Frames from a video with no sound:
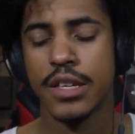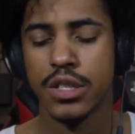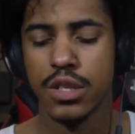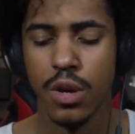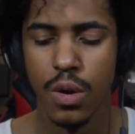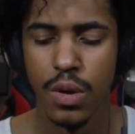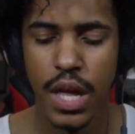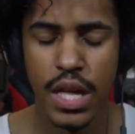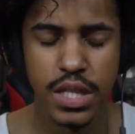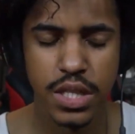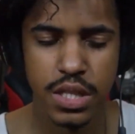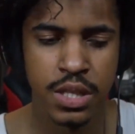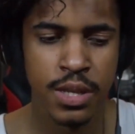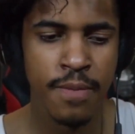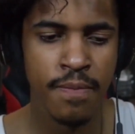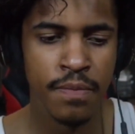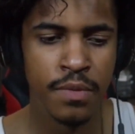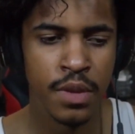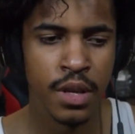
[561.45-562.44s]
So
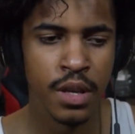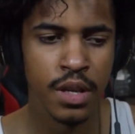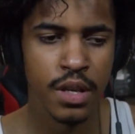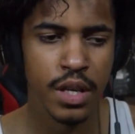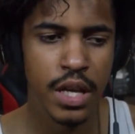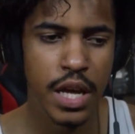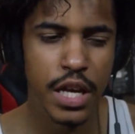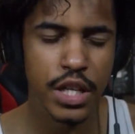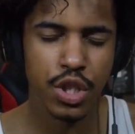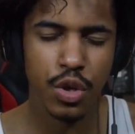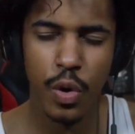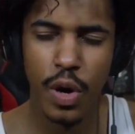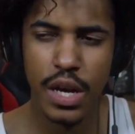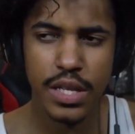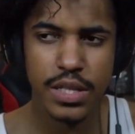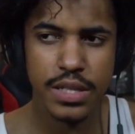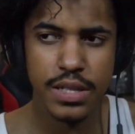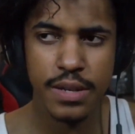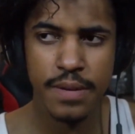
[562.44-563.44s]
it's
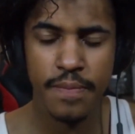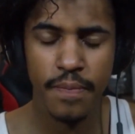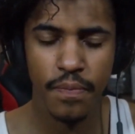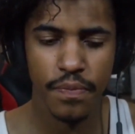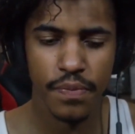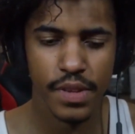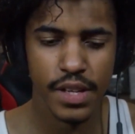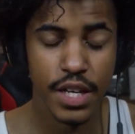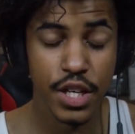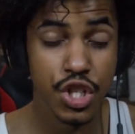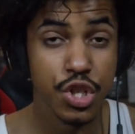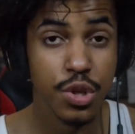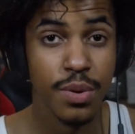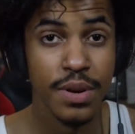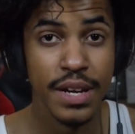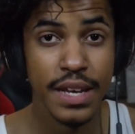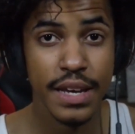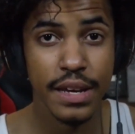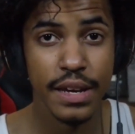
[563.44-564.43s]
crazy. It's
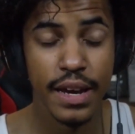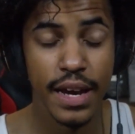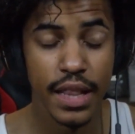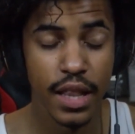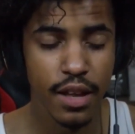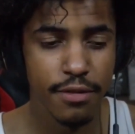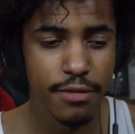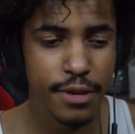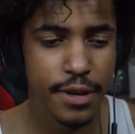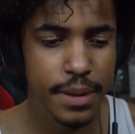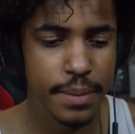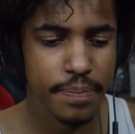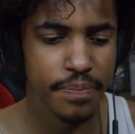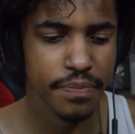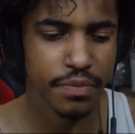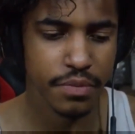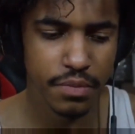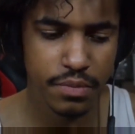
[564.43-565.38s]
unique. I love it.